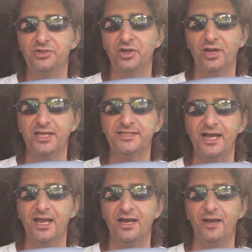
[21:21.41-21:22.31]
journalist
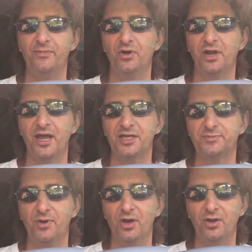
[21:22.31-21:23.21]
and I'm not an
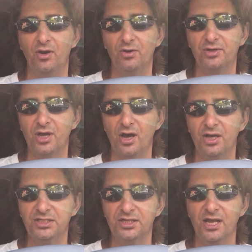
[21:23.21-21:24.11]
expert on
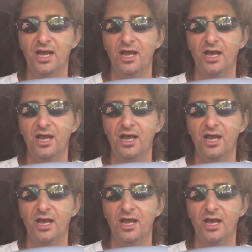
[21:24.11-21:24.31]
cars.